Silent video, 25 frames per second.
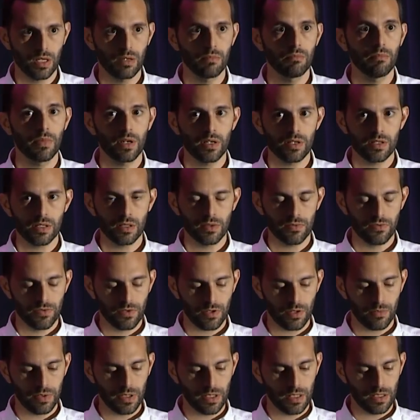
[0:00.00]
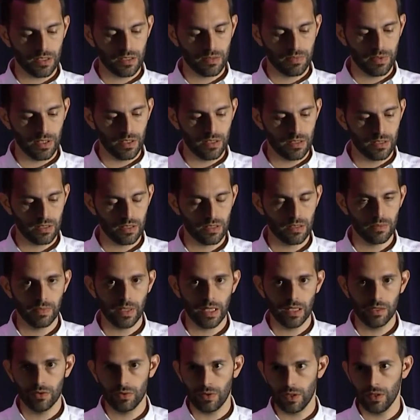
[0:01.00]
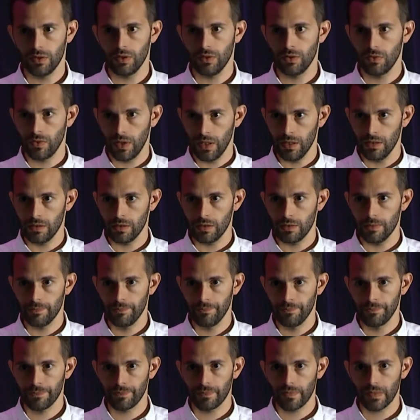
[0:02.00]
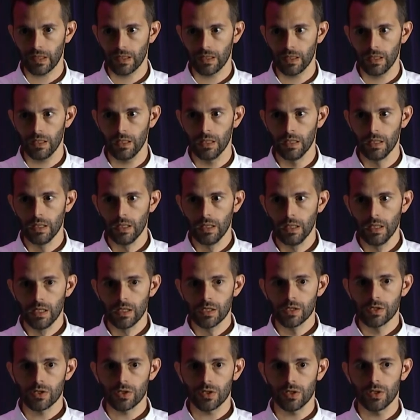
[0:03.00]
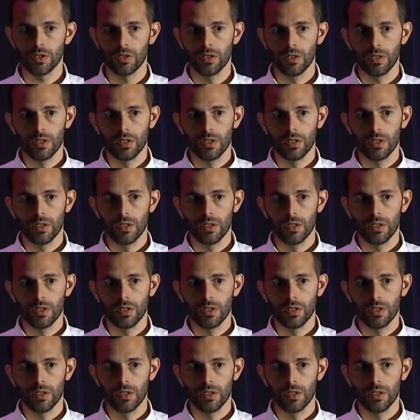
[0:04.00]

immersive shopping experiences by 2020, okay? So